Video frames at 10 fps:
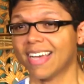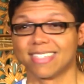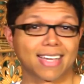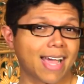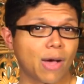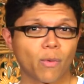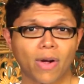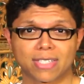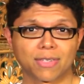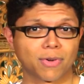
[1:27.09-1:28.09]
It's like I
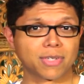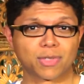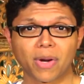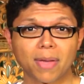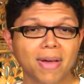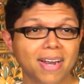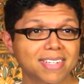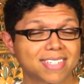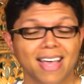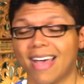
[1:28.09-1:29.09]
watched the first 20
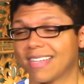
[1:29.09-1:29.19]
minutes.